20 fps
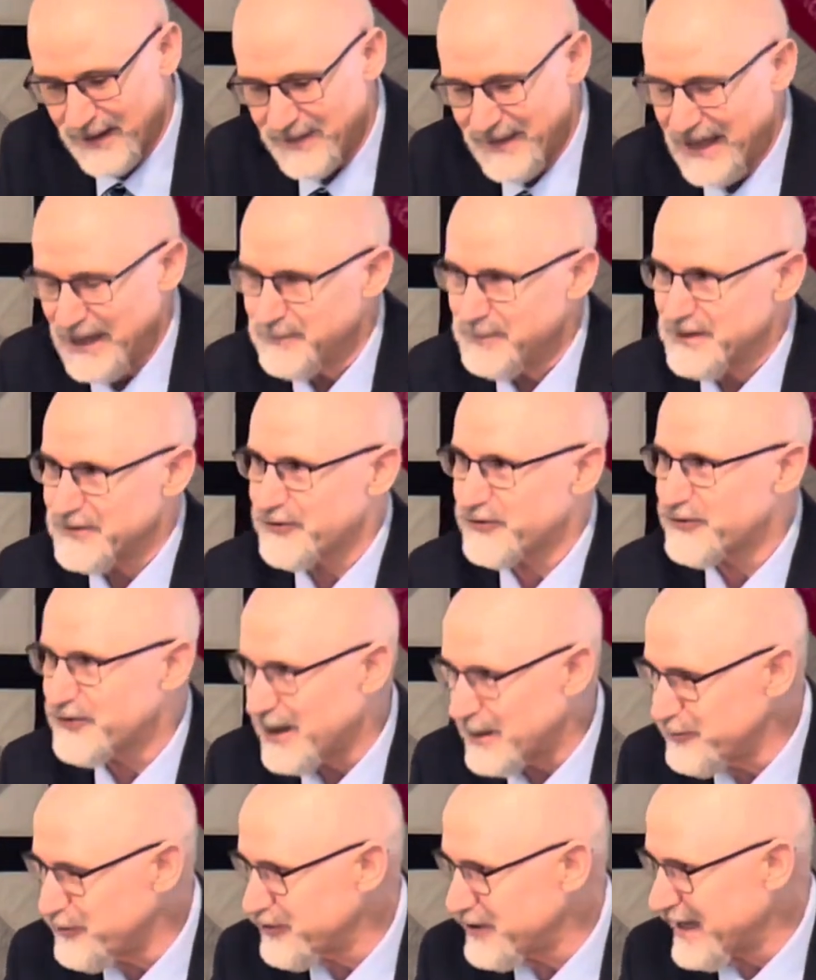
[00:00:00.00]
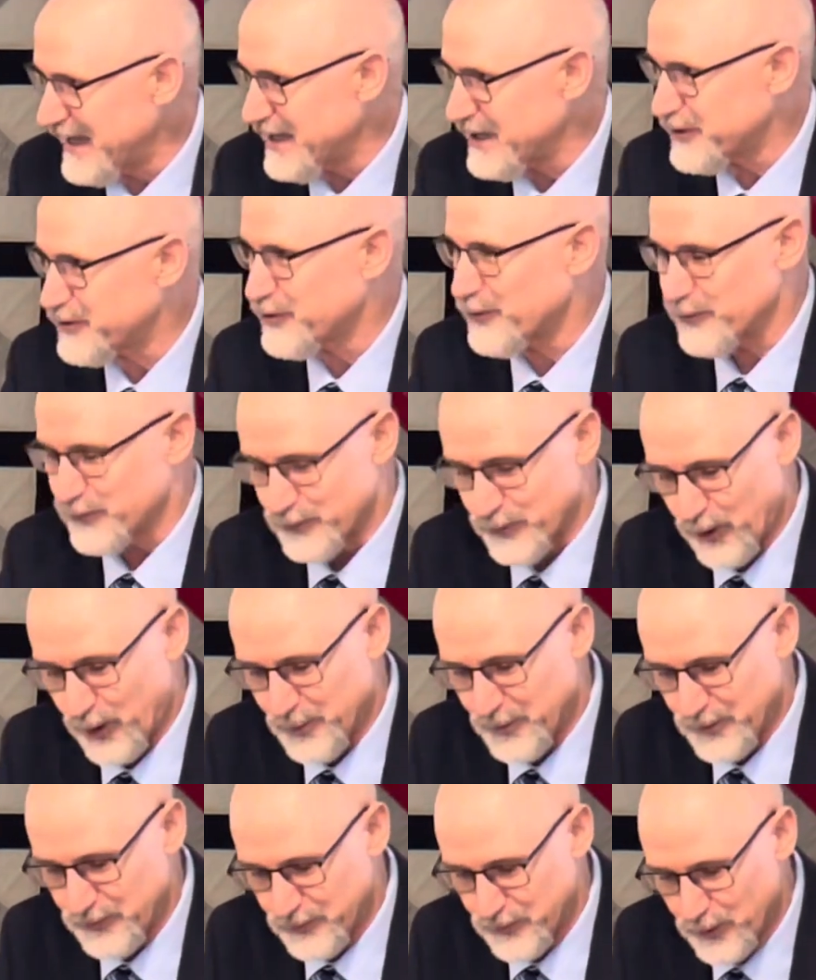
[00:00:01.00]
They had been subjugated to
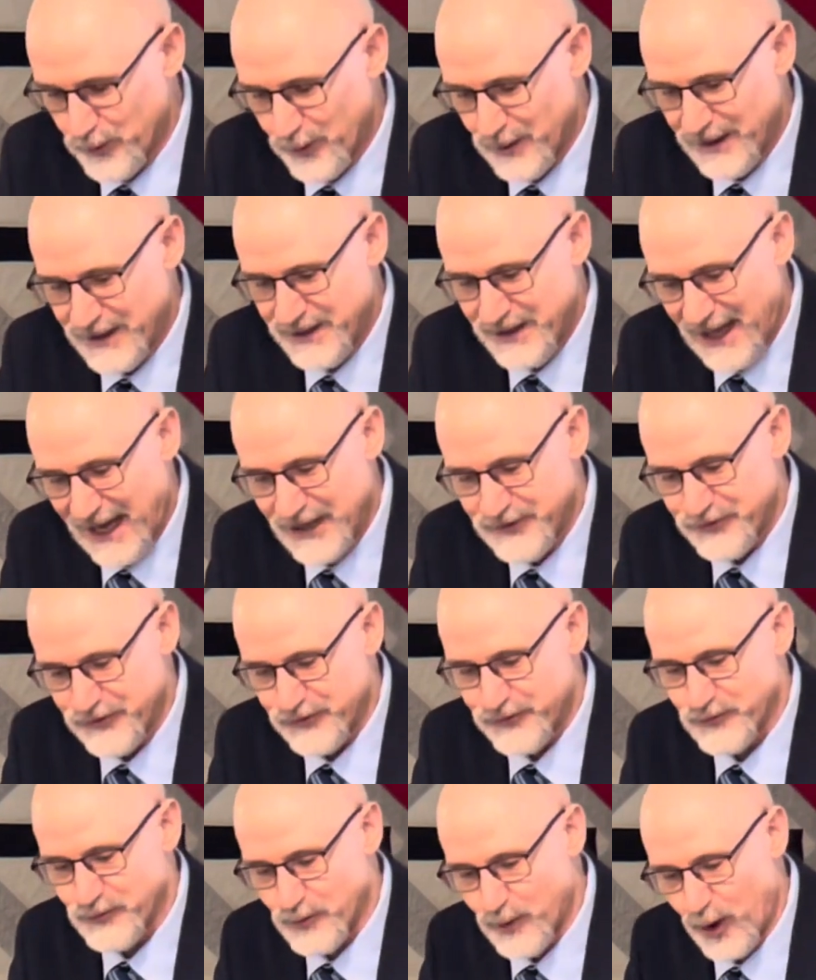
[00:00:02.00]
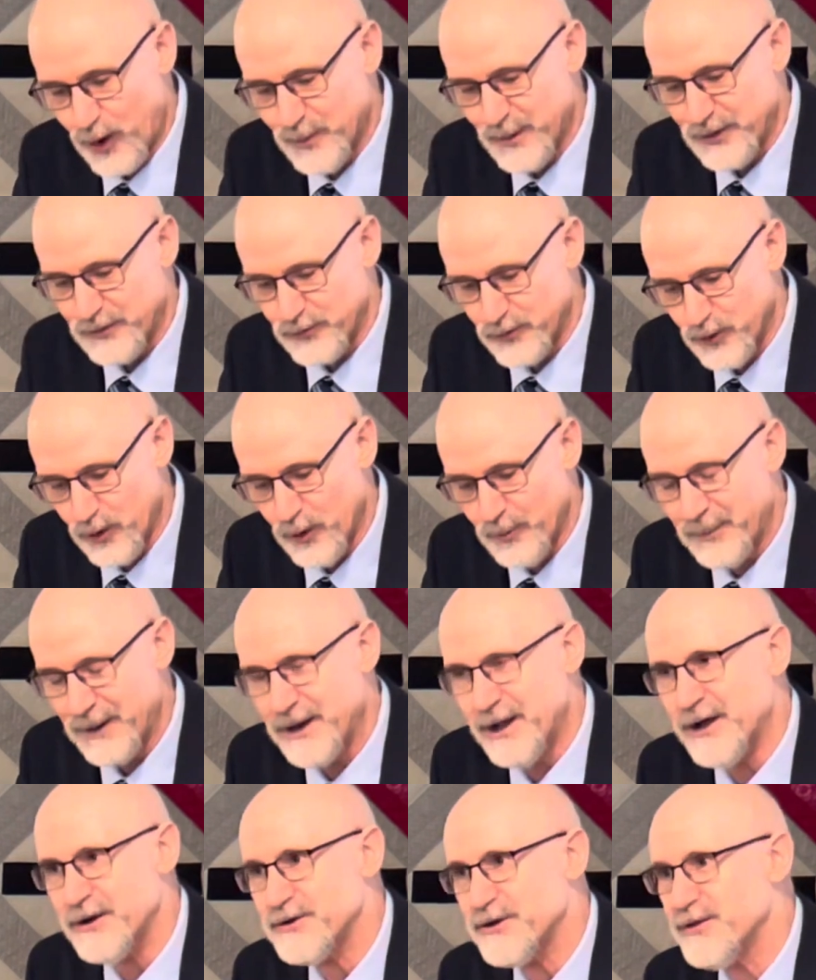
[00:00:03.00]
Roman rule, and not just Roman rule,
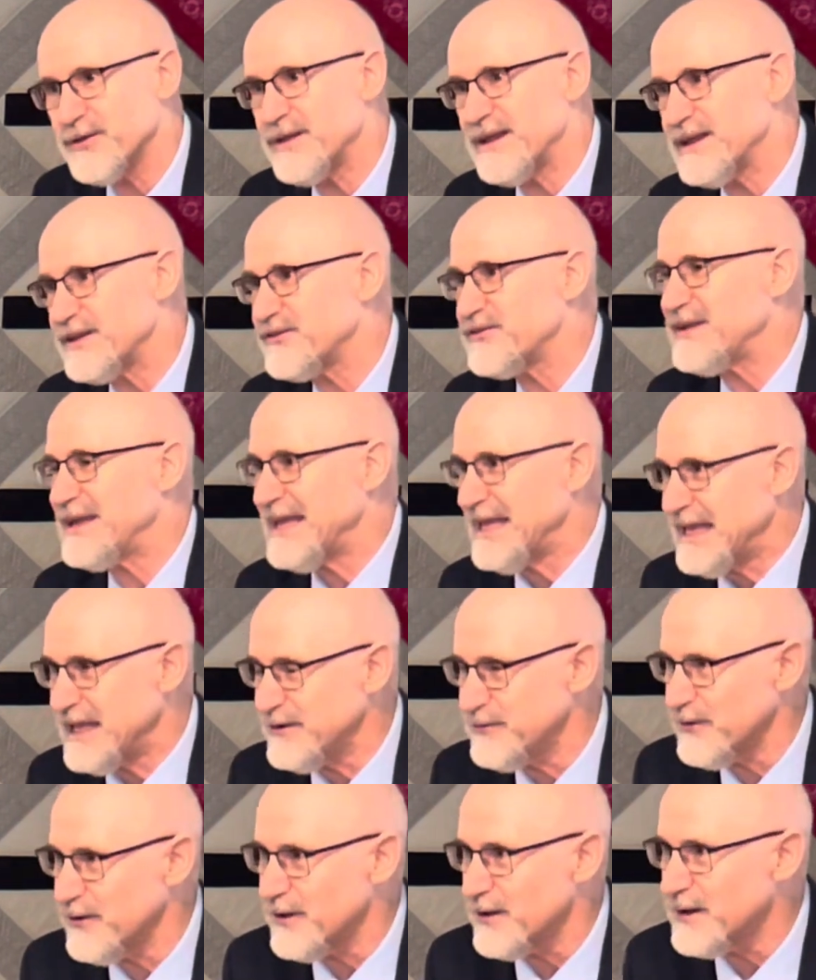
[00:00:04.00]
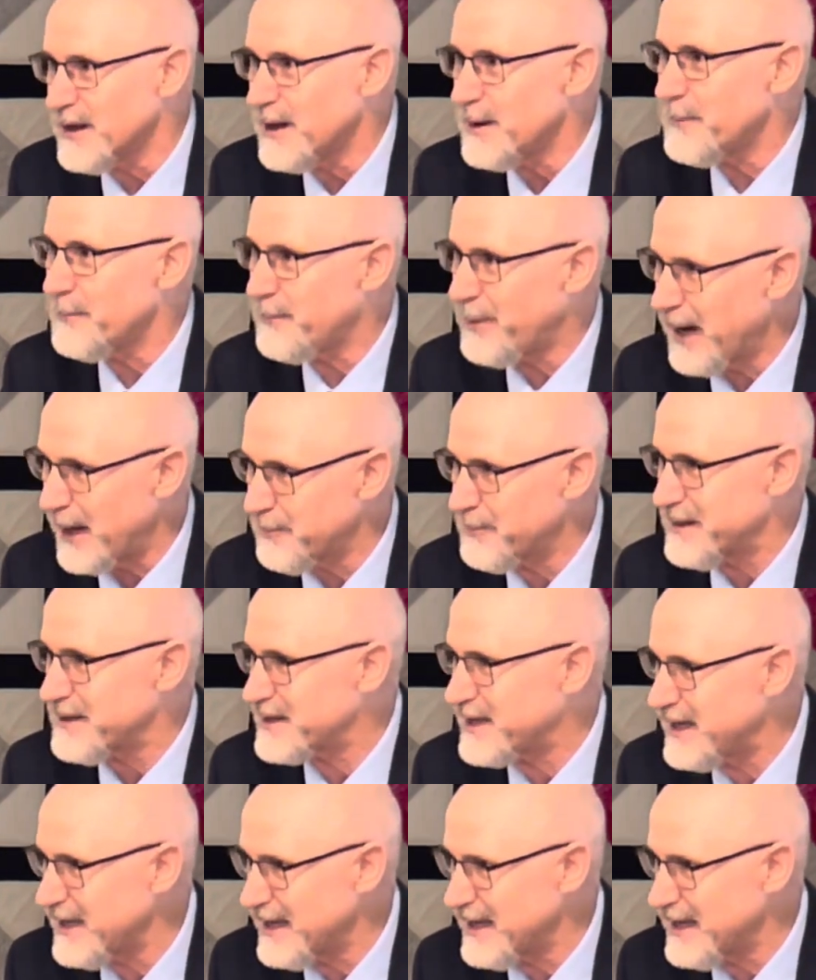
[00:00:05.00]
but under this evil puppet